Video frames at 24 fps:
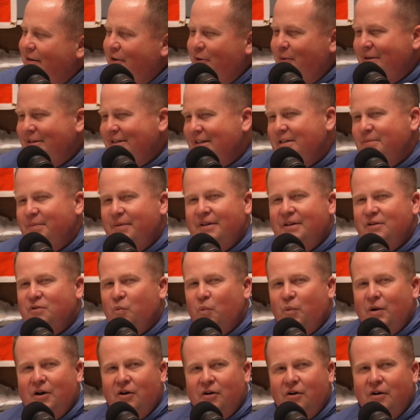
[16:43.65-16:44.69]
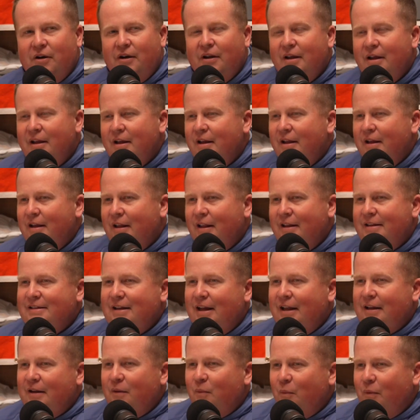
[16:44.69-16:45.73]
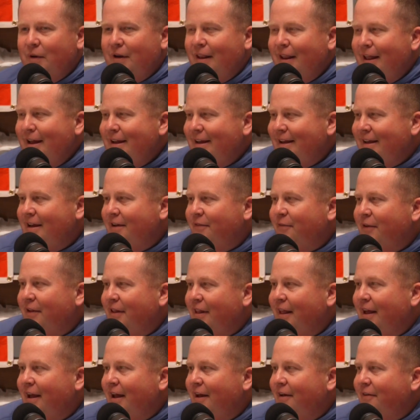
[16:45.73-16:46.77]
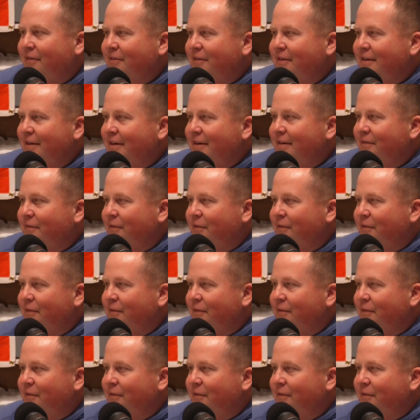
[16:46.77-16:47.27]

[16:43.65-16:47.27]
USC's been this weird. It's like when Lane Kiffin left